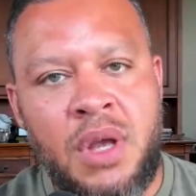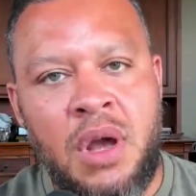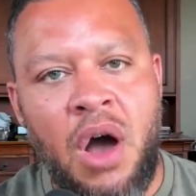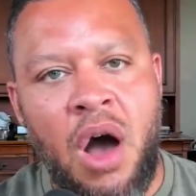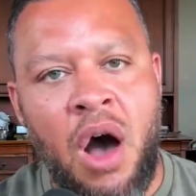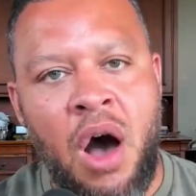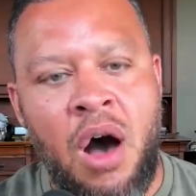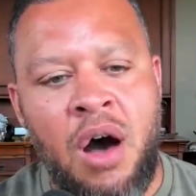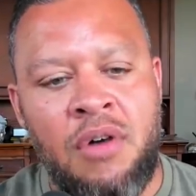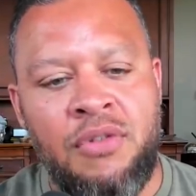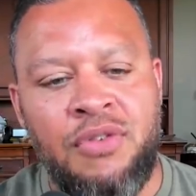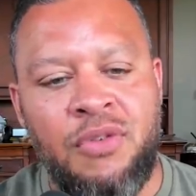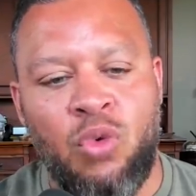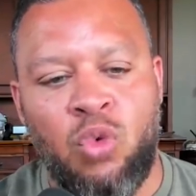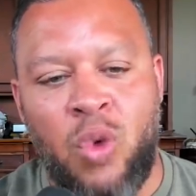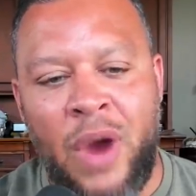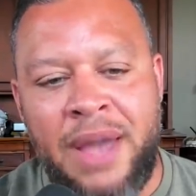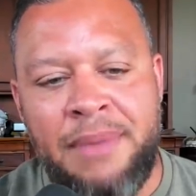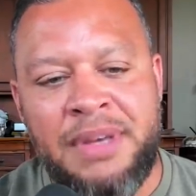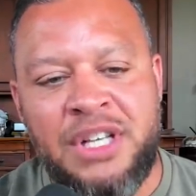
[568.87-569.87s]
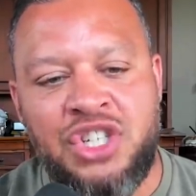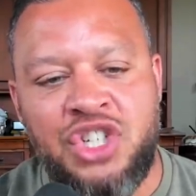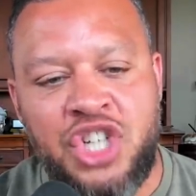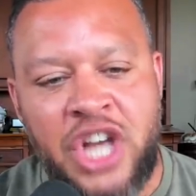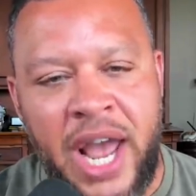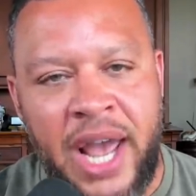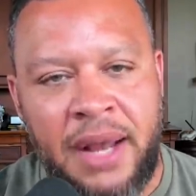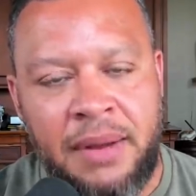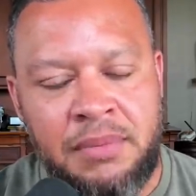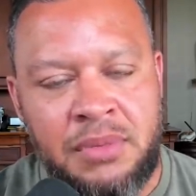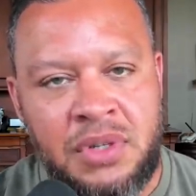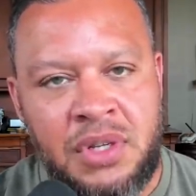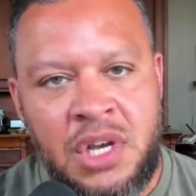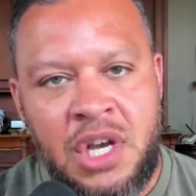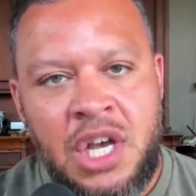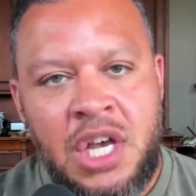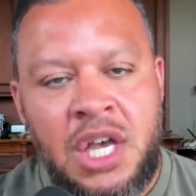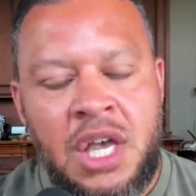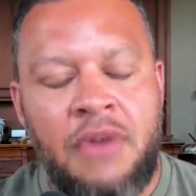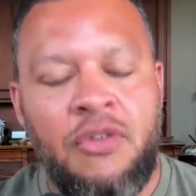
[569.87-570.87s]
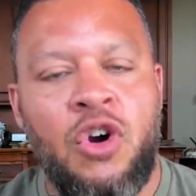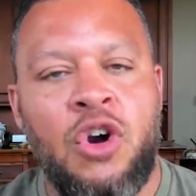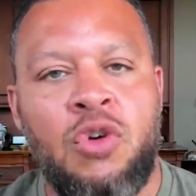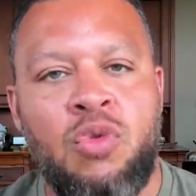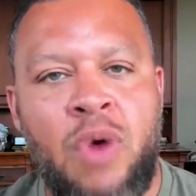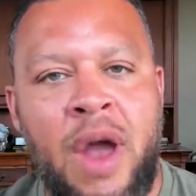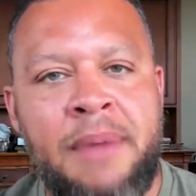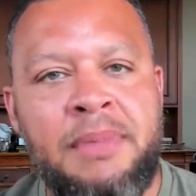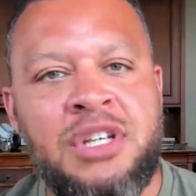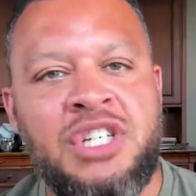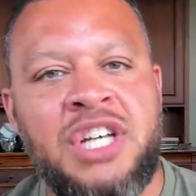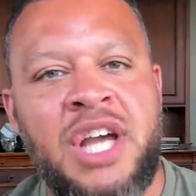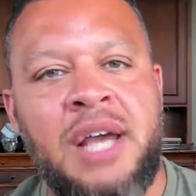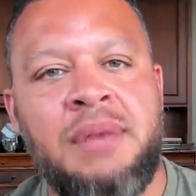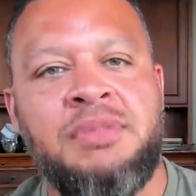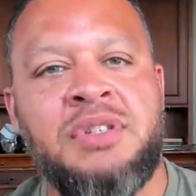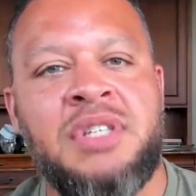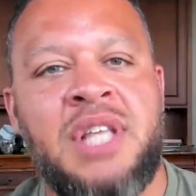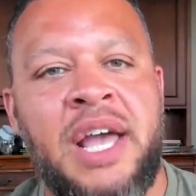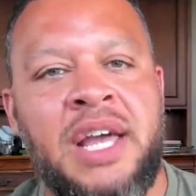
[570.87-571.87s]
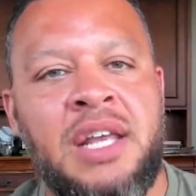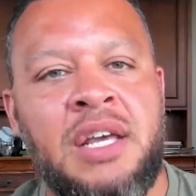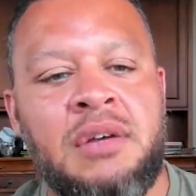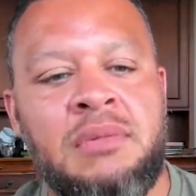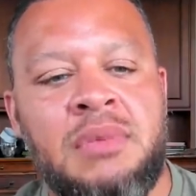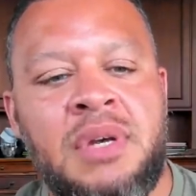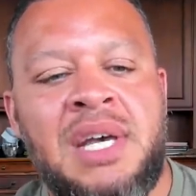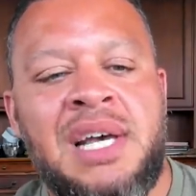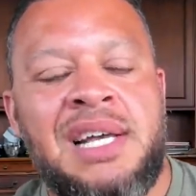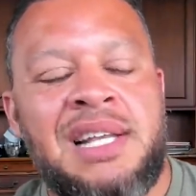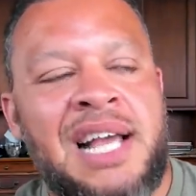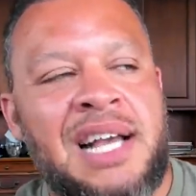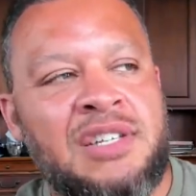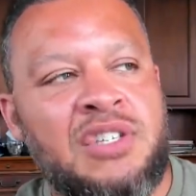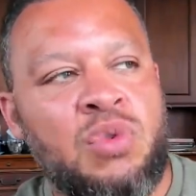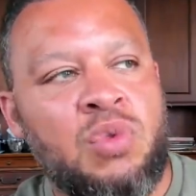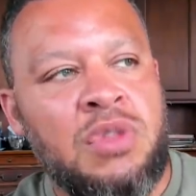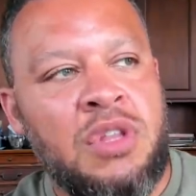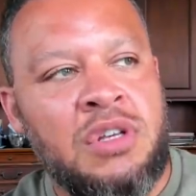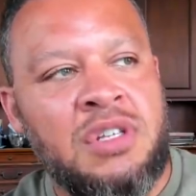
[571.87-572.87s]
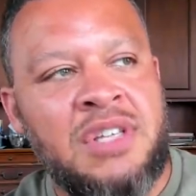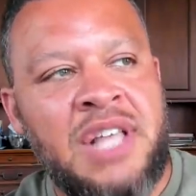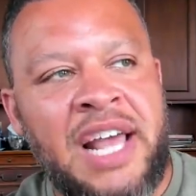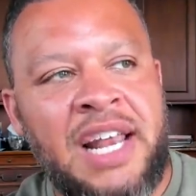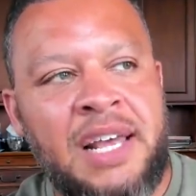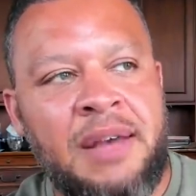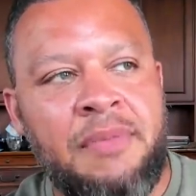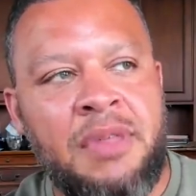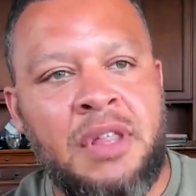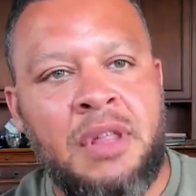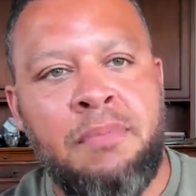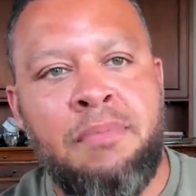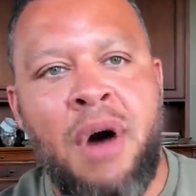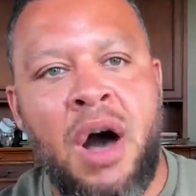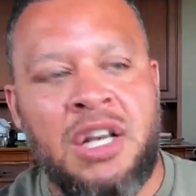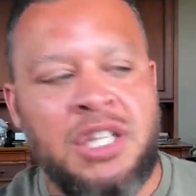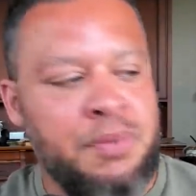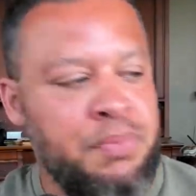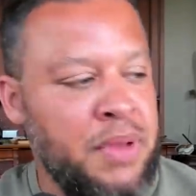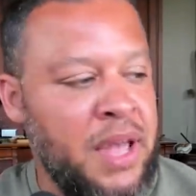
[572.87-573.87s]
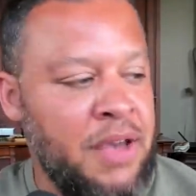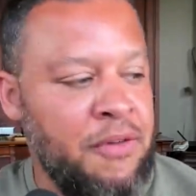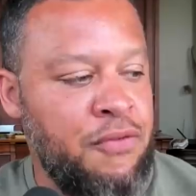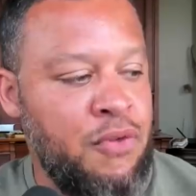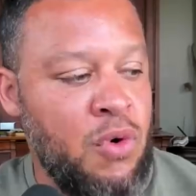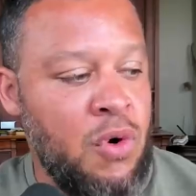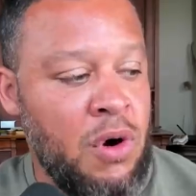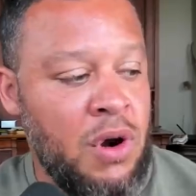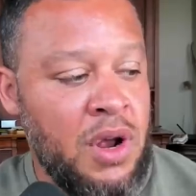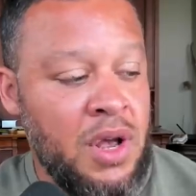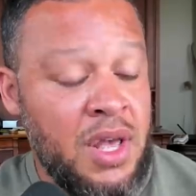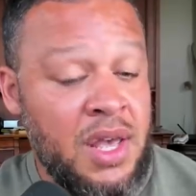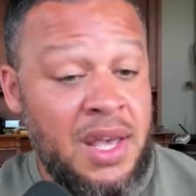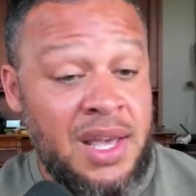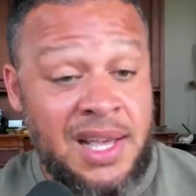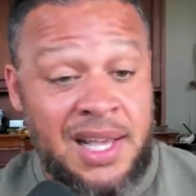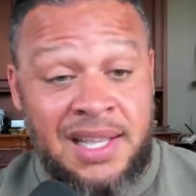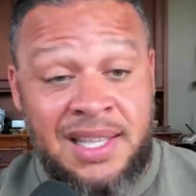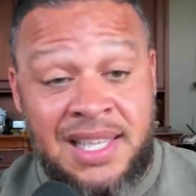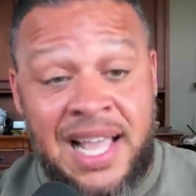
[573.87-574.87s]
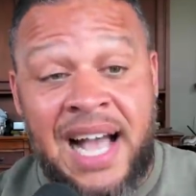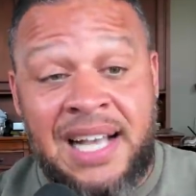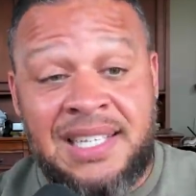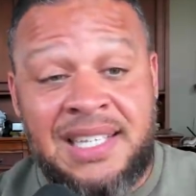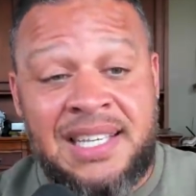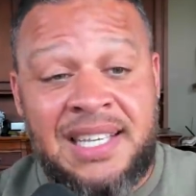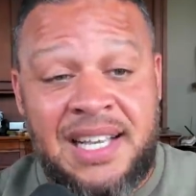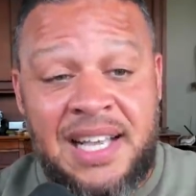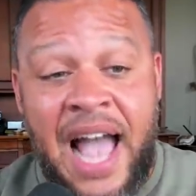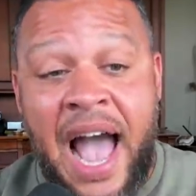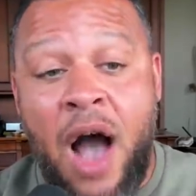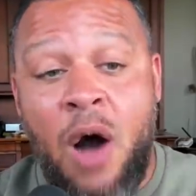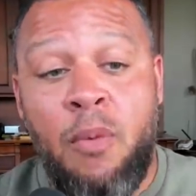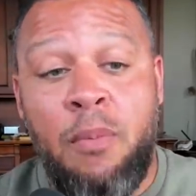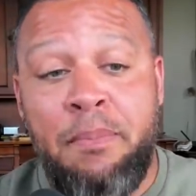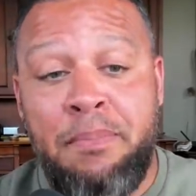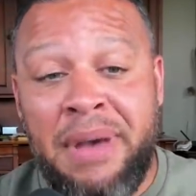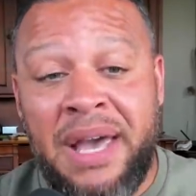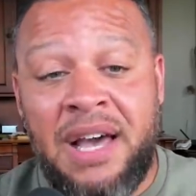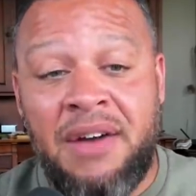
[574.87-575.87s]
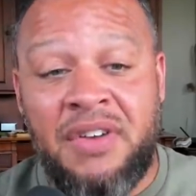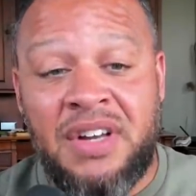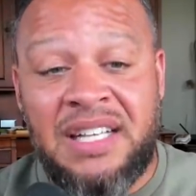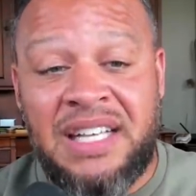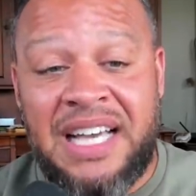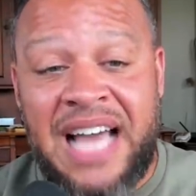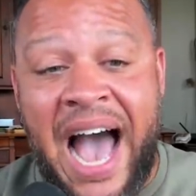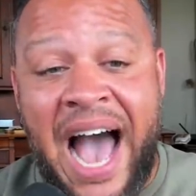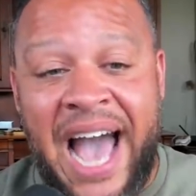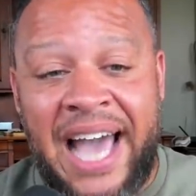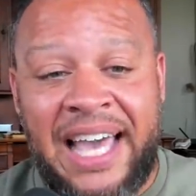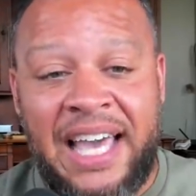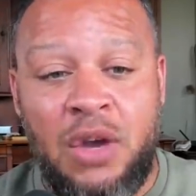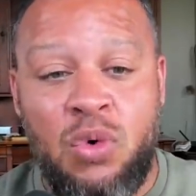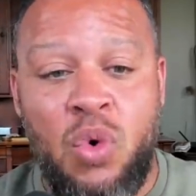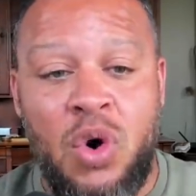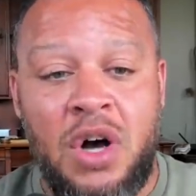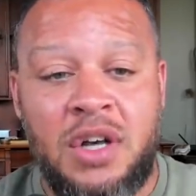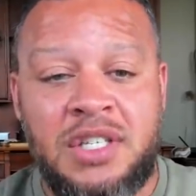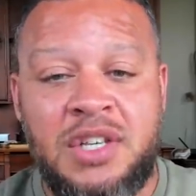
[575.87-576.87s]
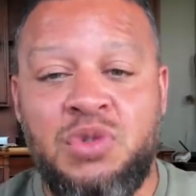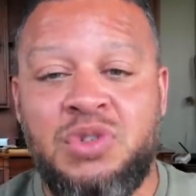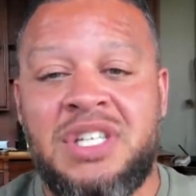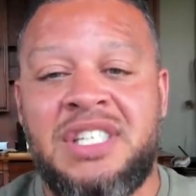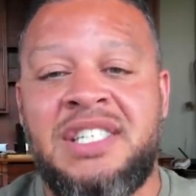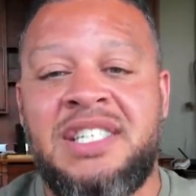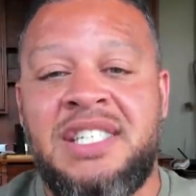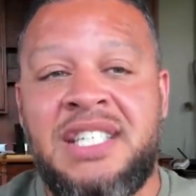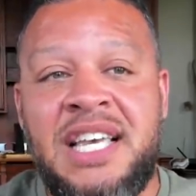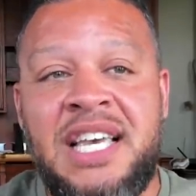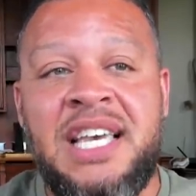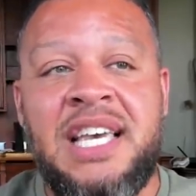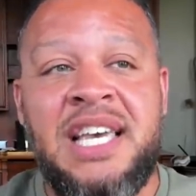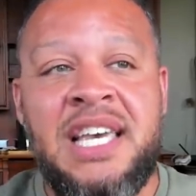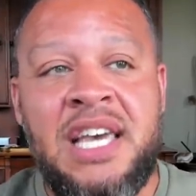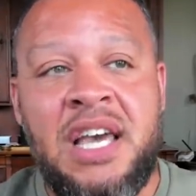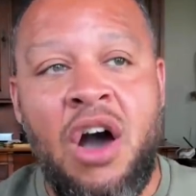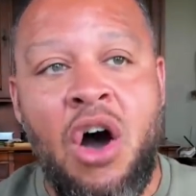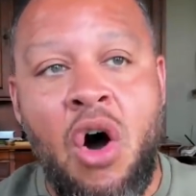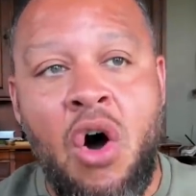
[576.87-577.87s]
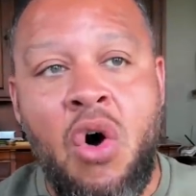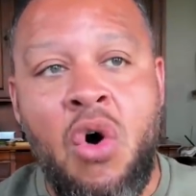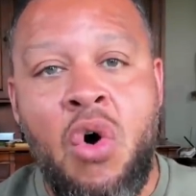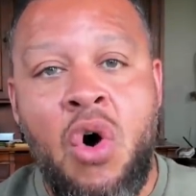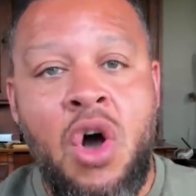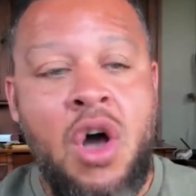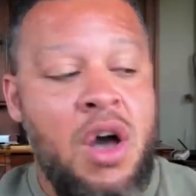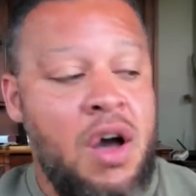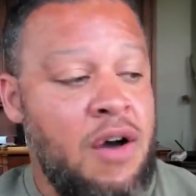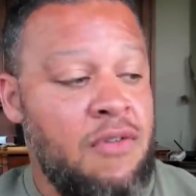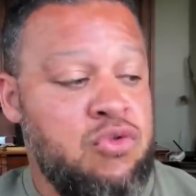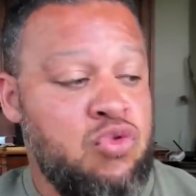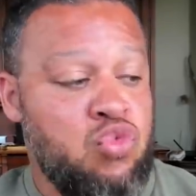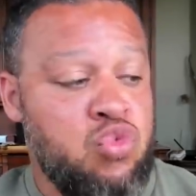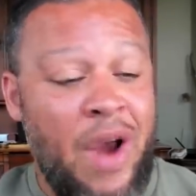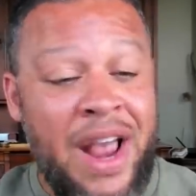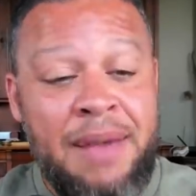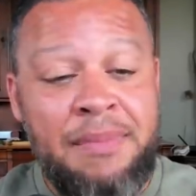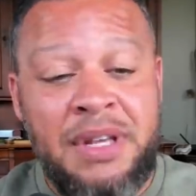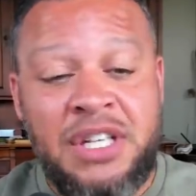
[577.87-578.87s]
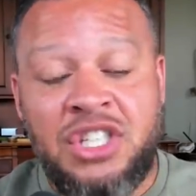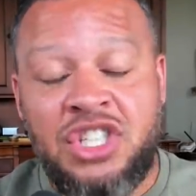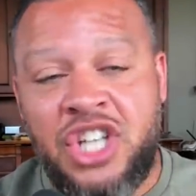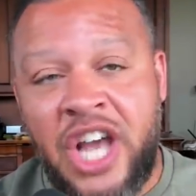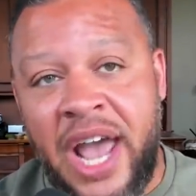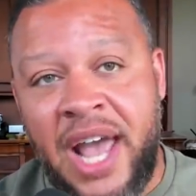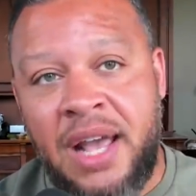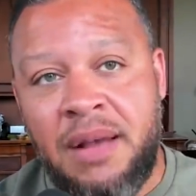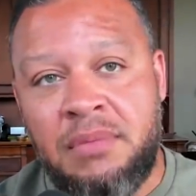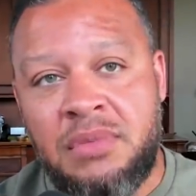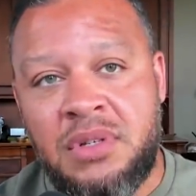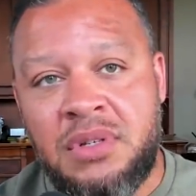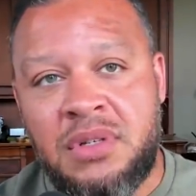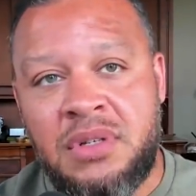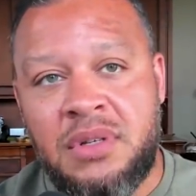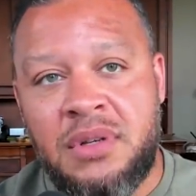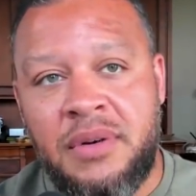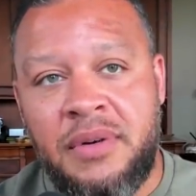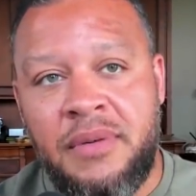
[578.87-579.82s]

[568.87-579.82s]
of Raymond James. You ever heard of Raymond James Stadium? That's the stadium that the Bucks play for. That's how big of a guy he was. He was the CEO of Raymond James.